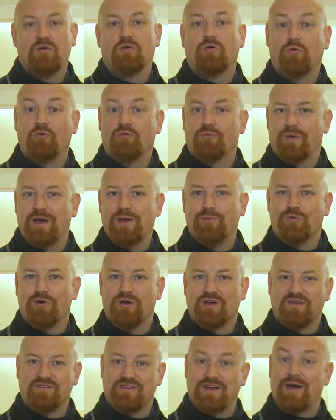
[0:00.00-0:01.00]
All the main
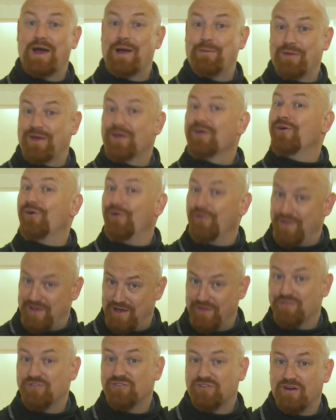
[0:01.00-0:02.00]
work is now happening on the
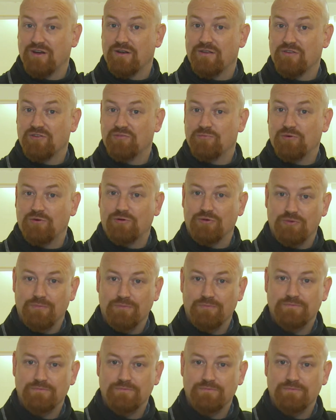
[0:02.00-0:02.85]
other side of this board.